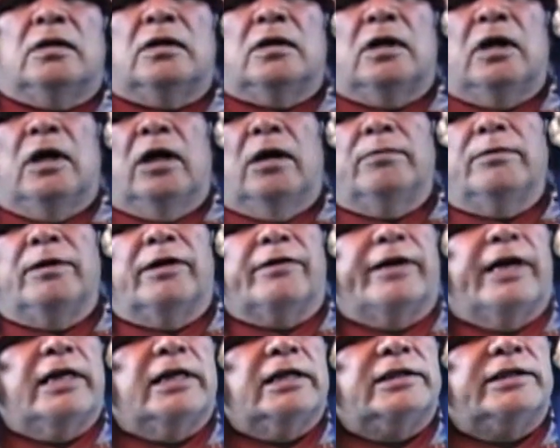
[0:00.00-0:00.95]
All my
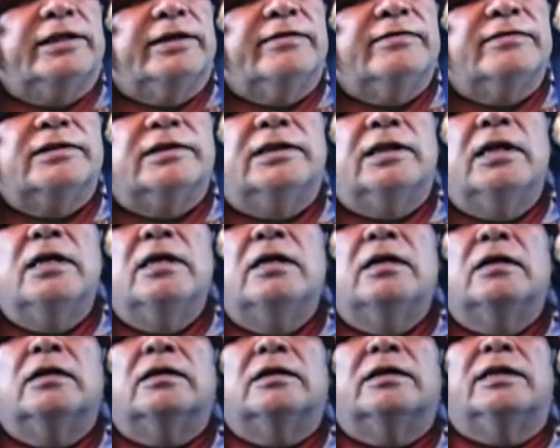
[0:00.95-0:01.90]
relatives,
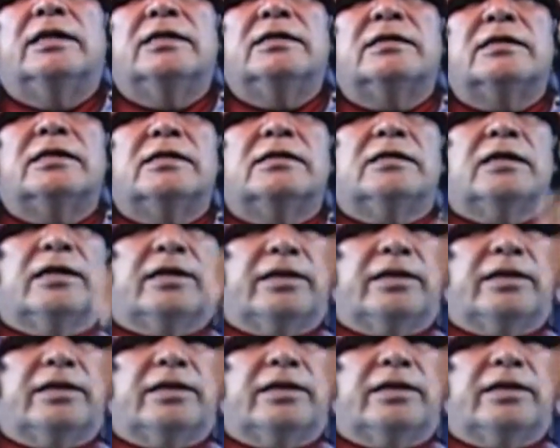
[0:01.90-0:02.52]
this is the